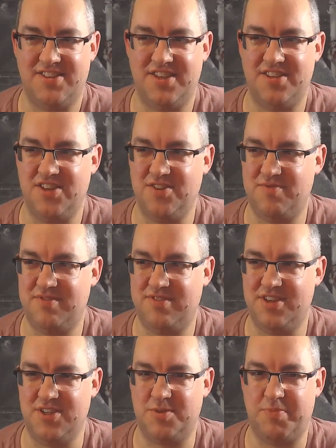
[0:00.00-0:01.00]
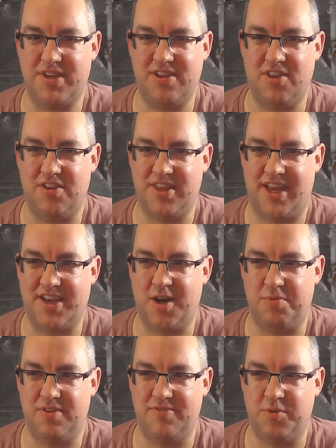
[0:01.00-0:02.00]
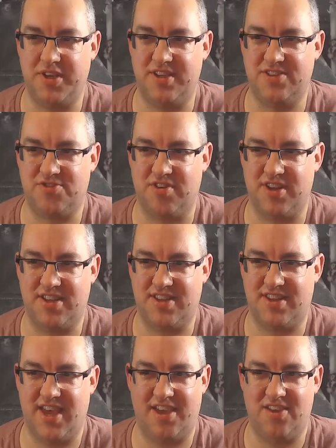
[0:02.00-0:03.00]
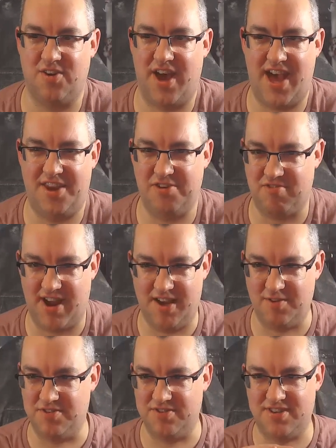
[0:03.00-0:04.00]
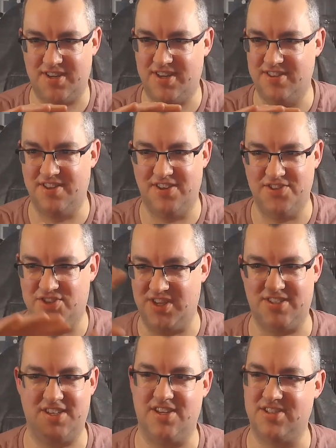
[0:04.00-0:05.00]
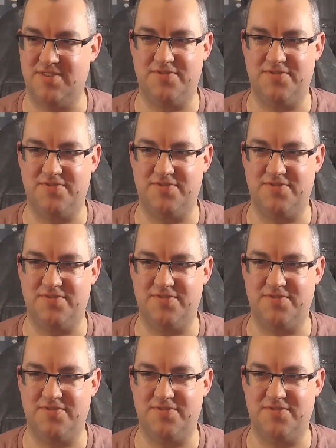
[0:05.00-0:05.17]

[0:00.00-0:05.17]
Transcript: Did you did you spend a lot of that couple of weeks trying to get your head around the logistics